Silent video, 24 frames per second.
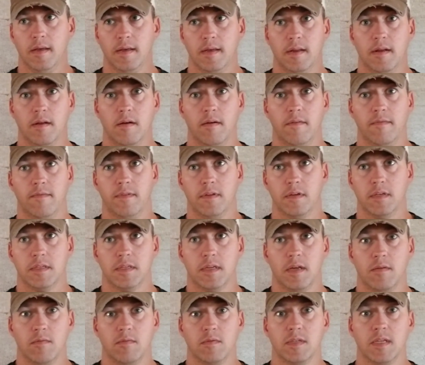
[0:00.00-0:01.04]
you know, if the
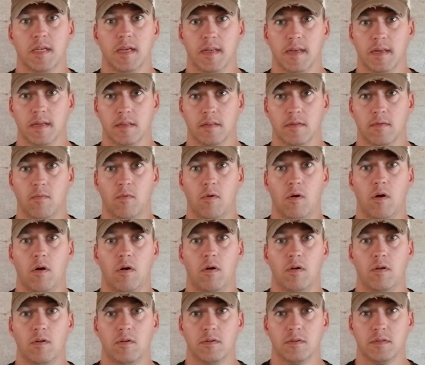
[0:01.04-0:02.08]
sun was hitting the
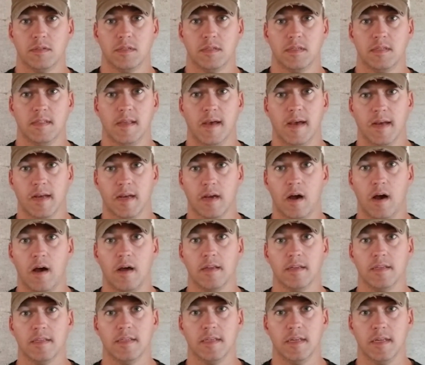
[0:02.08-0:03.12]
walls, that
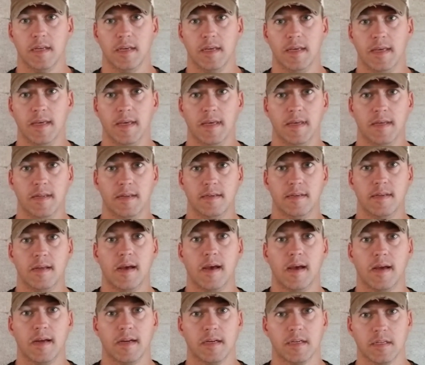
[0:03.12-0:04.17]
constant heat to
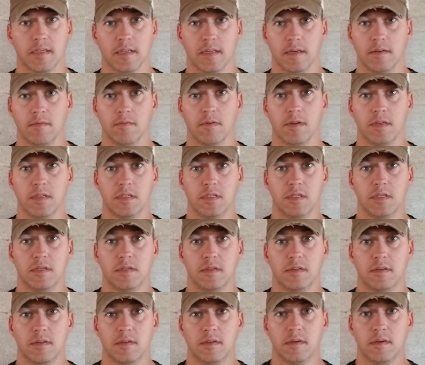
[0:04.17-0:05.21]
actually reach
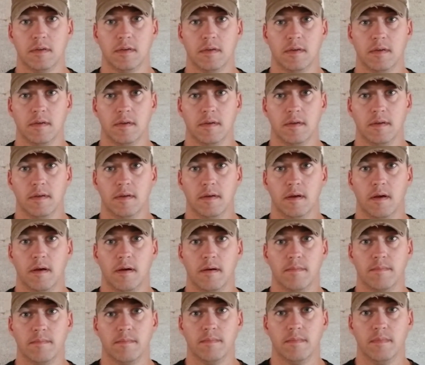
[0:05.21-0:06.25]

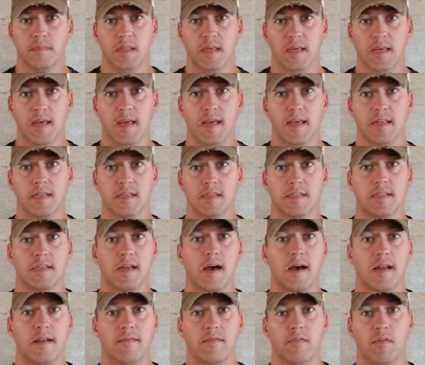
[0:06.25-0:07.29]
um, the
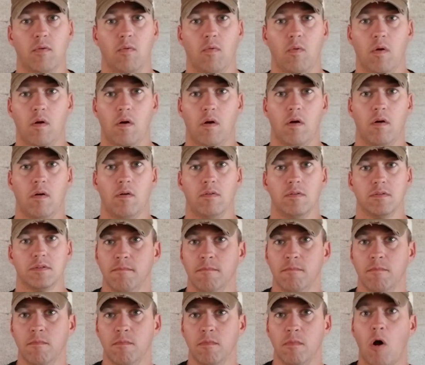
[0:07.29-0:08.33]
inside of the walls.
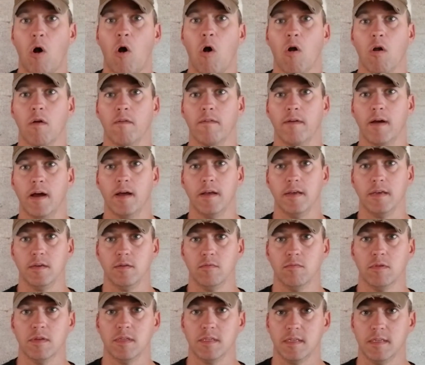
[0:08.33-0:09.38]
R value,
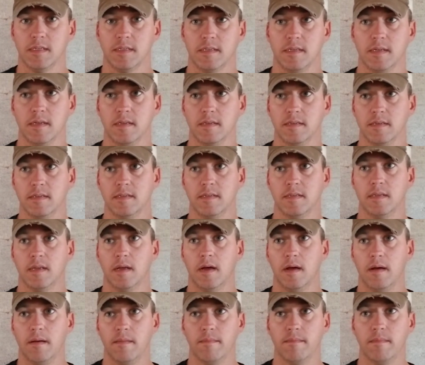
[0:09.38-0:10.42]
resistance,
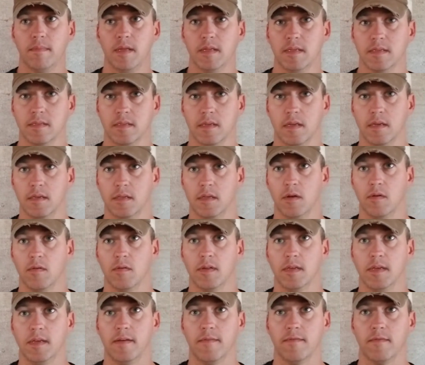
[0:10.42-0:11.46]
um, is a
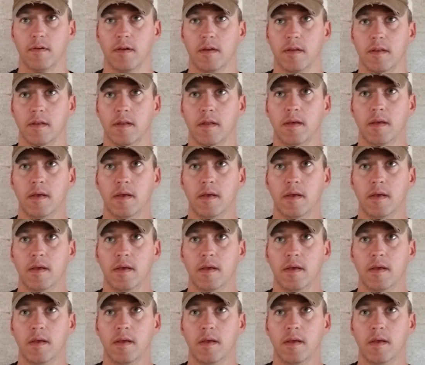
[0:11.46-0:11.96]
totally different